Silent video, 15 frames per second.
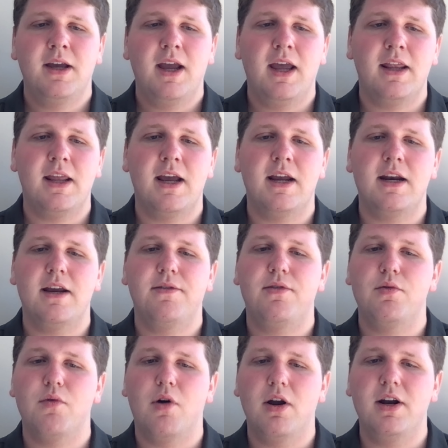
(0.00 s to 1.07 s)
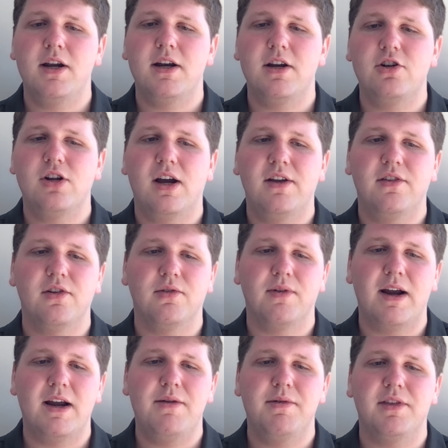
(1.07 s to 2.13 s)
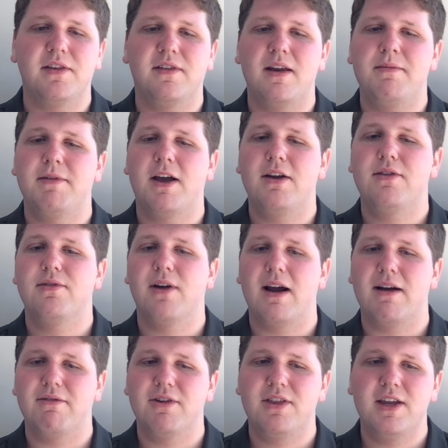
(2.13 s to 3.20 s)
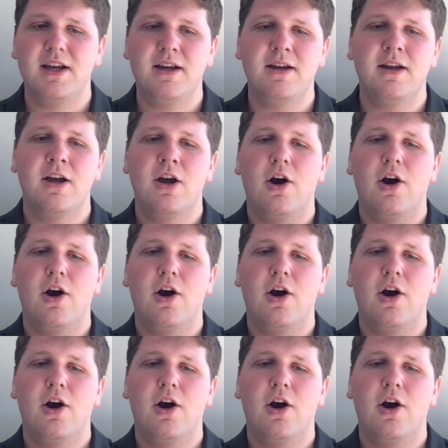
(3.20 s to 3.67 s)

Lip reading: And then if you want to initialize an array with the same value for everything,